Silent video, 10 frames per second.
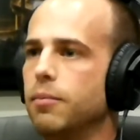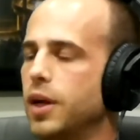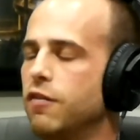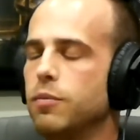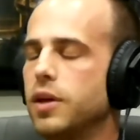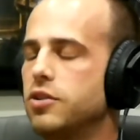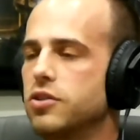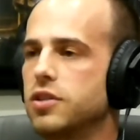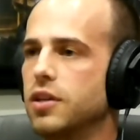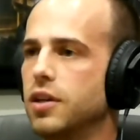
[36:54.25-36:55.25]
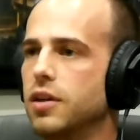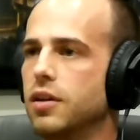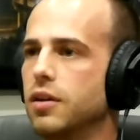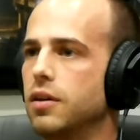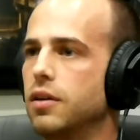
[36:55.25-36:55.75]
But every major city,
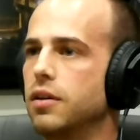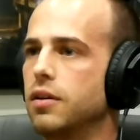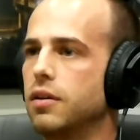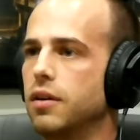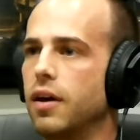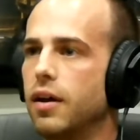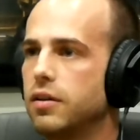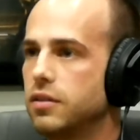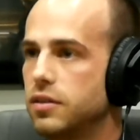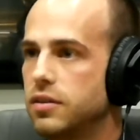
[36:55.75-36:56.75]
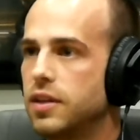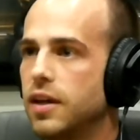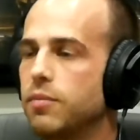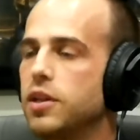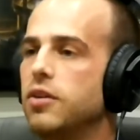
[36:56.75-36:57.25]

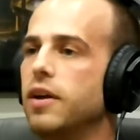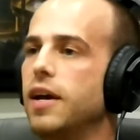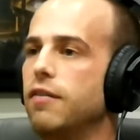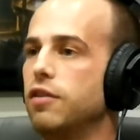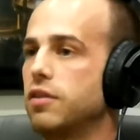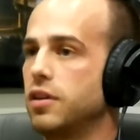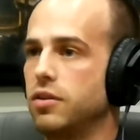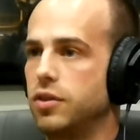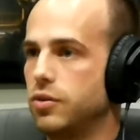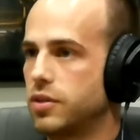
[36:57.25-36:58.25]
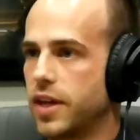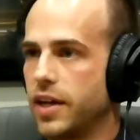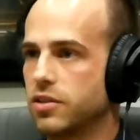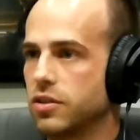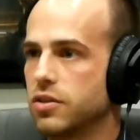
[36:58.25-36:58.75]
damn near everything you do is
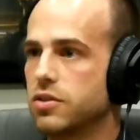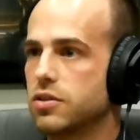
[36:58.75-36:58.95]
cashless.